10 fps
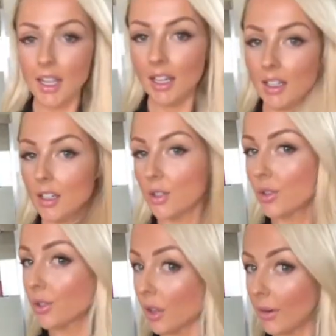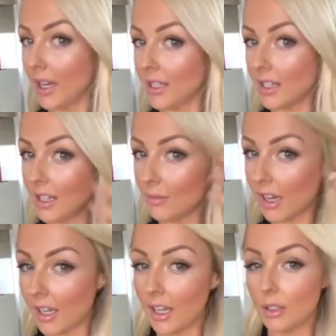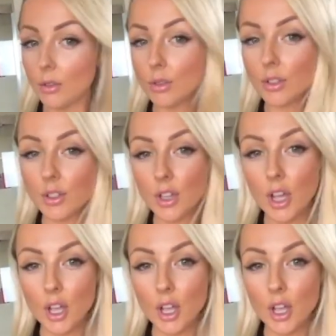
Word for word: in, it's so easy. My hair looks